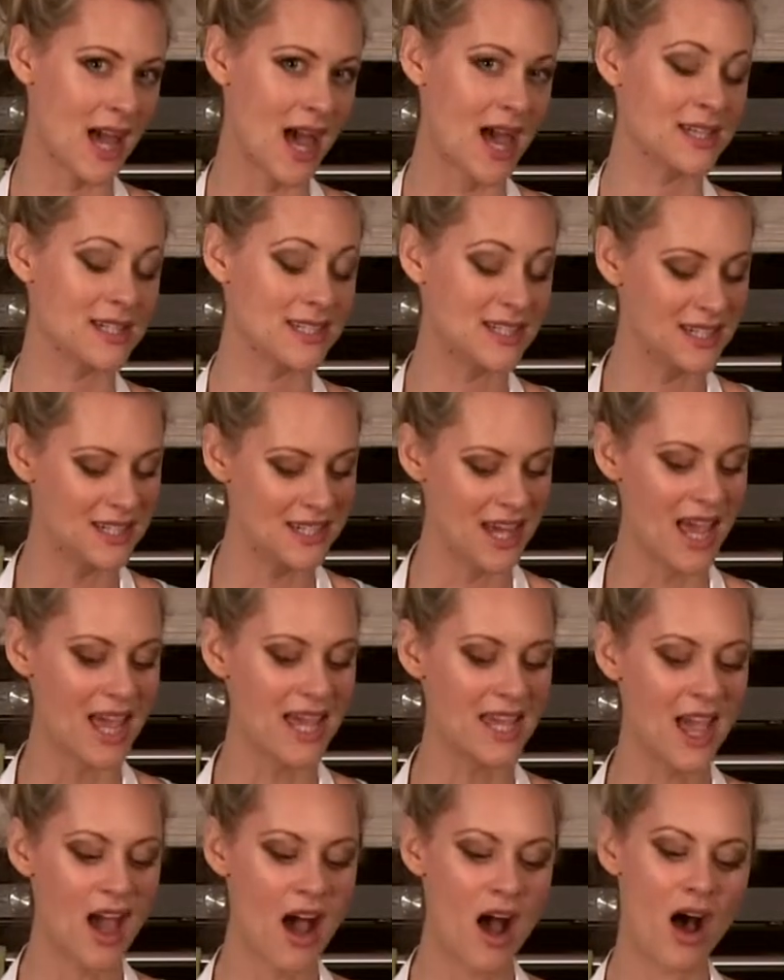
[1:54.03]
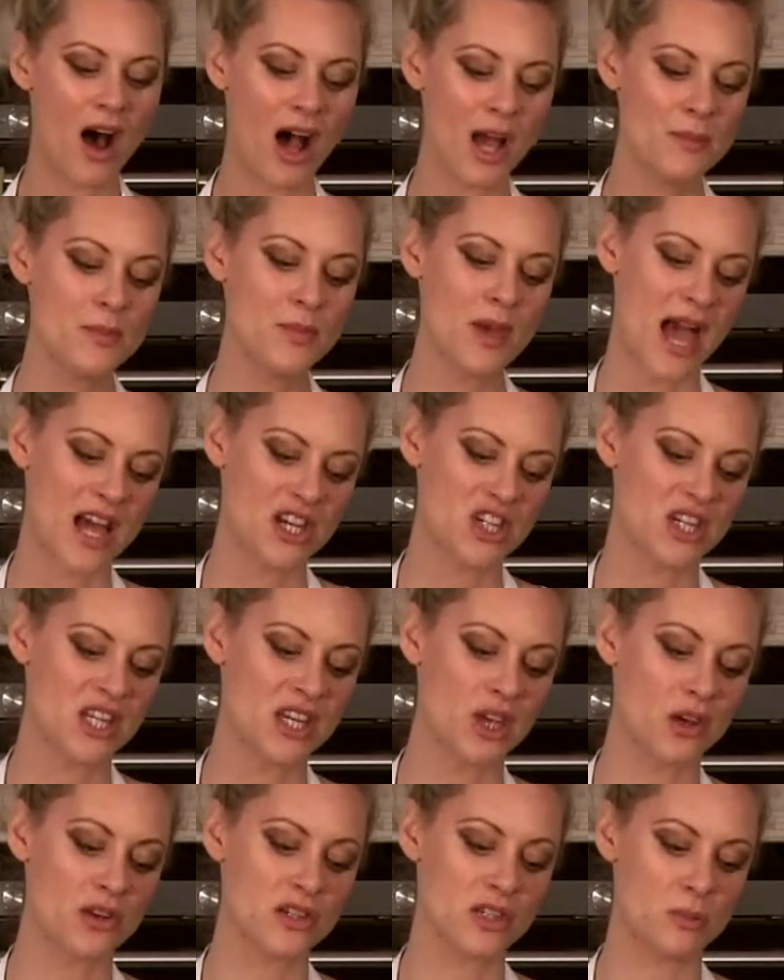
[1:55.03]
And today I'm actually
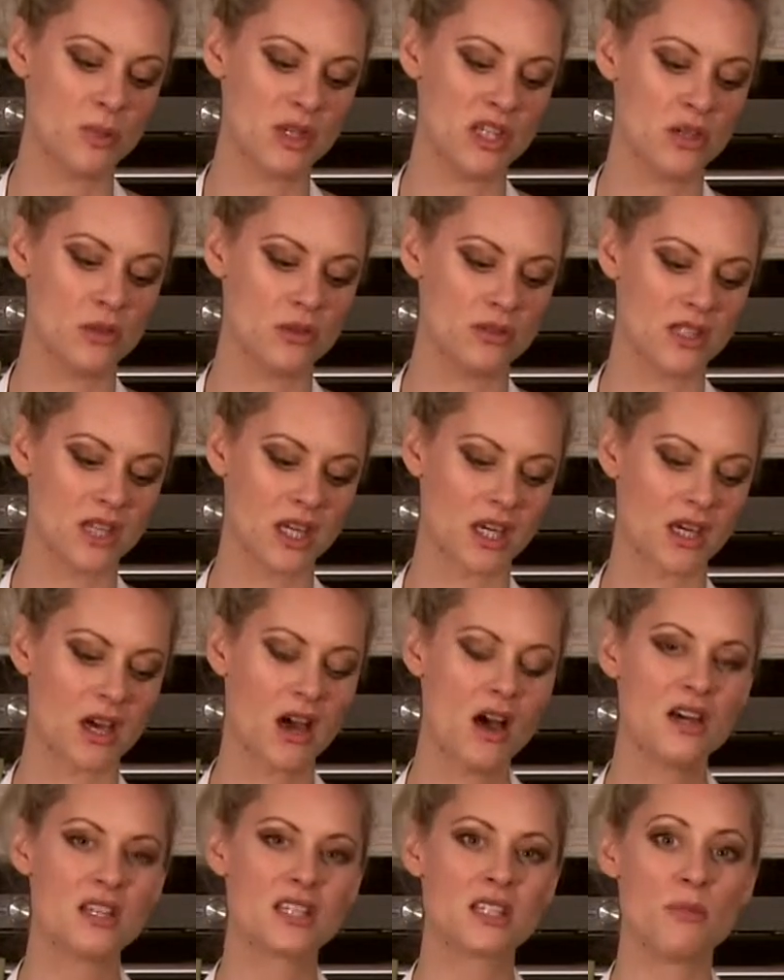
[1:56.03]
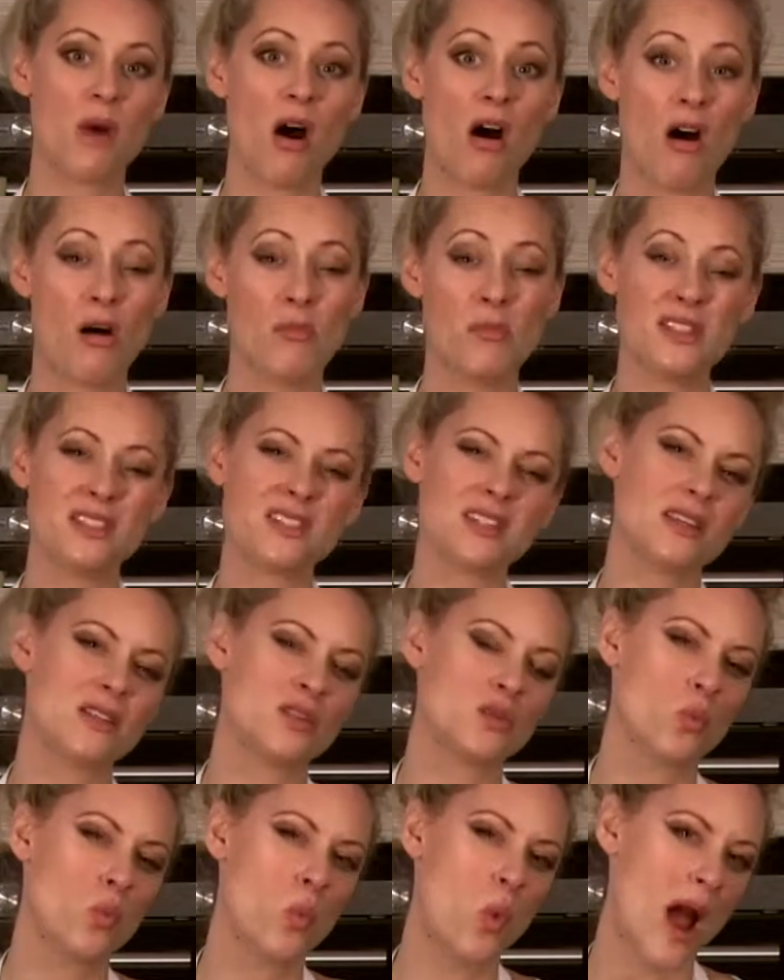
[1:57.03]
going to be using some almonds
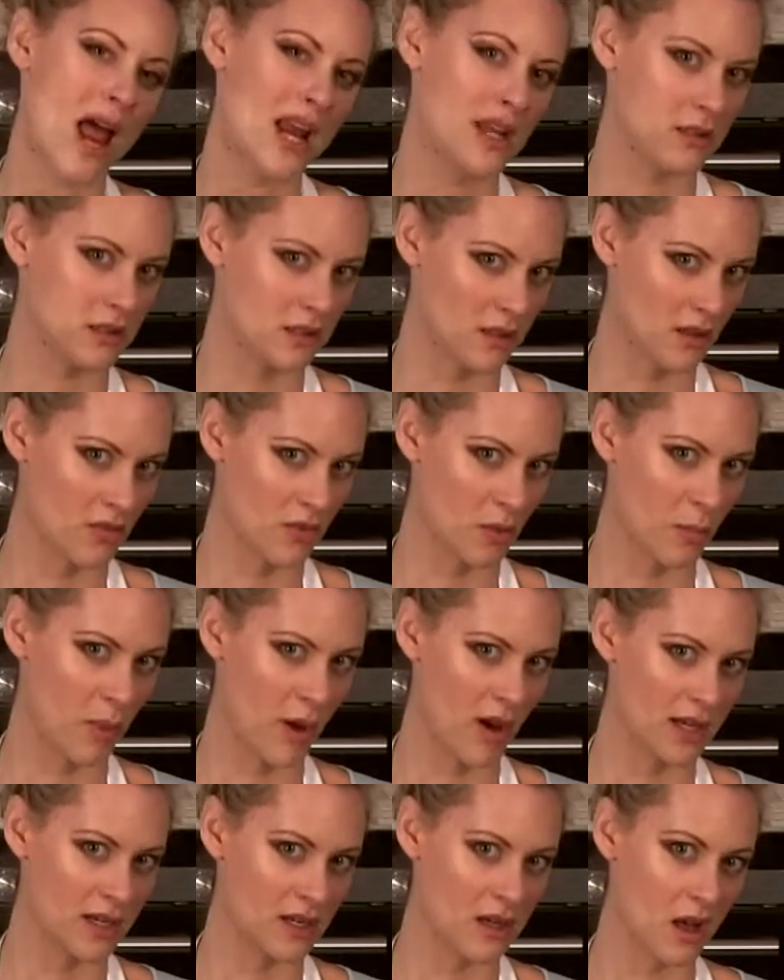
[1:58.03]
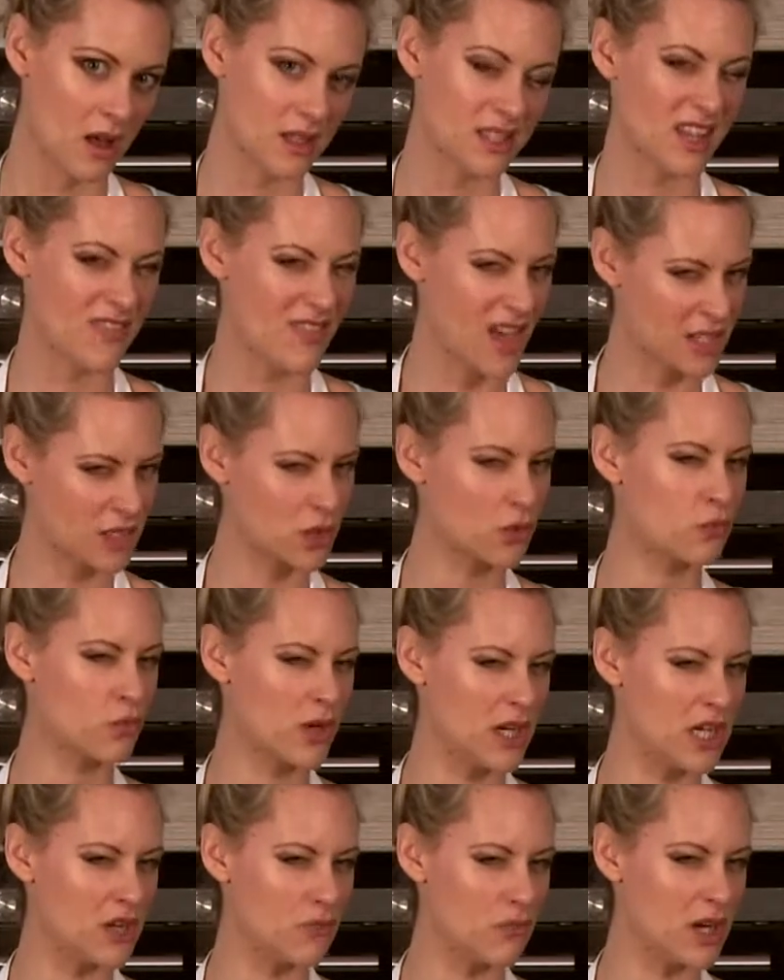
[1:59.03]
as well as the pine nuts. And that's a
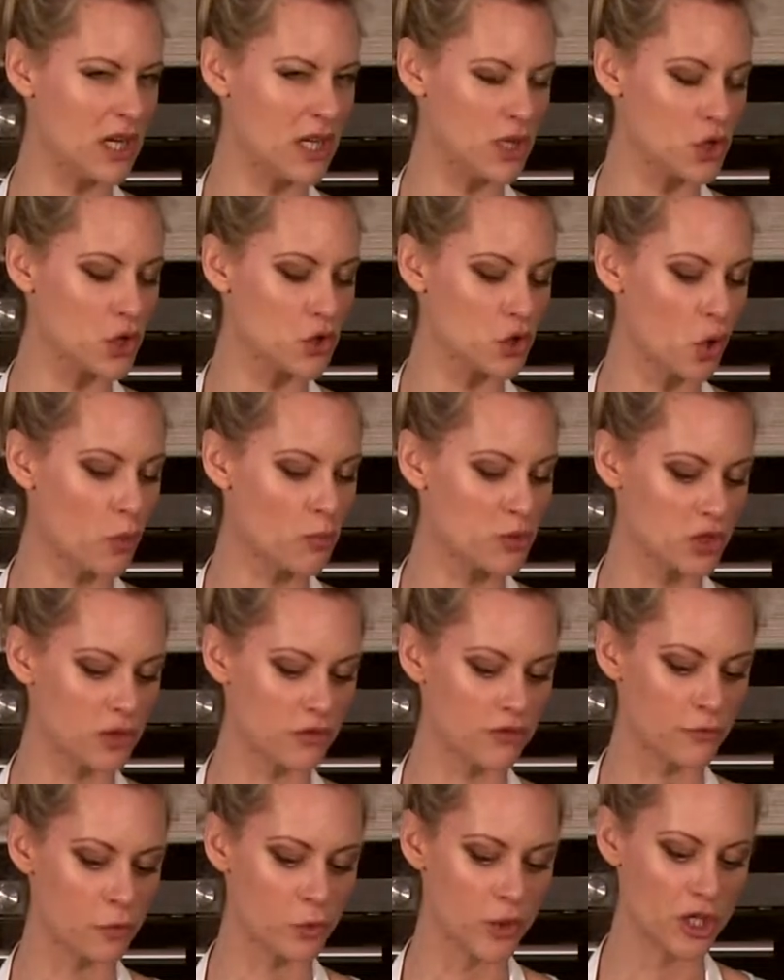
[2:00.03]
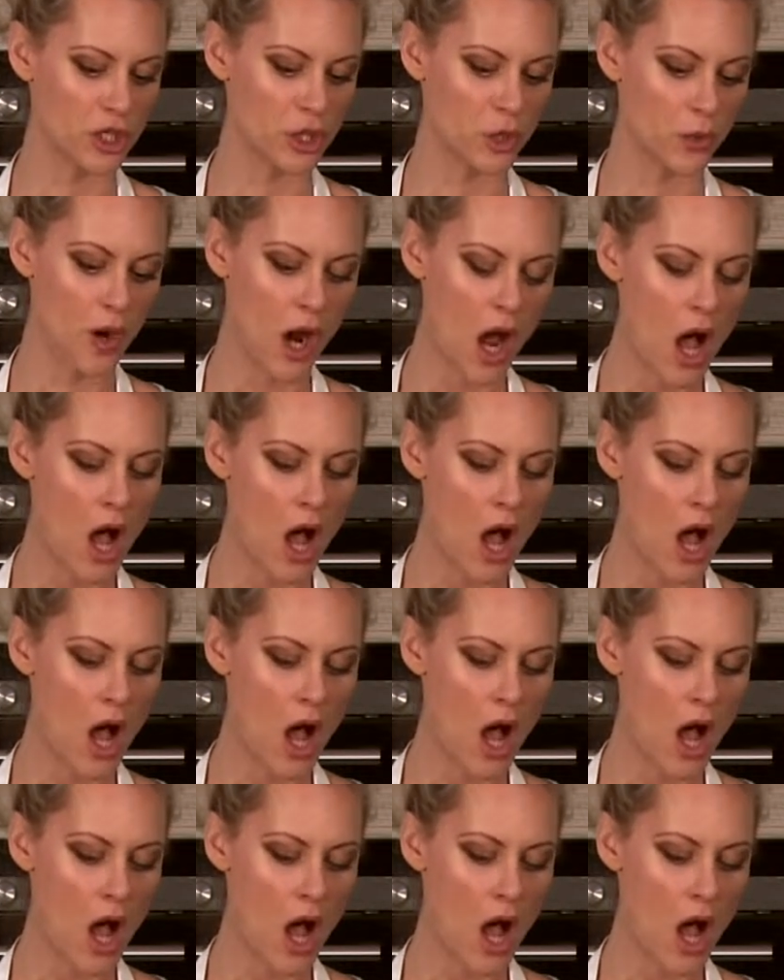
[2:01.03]
really, really good option for you.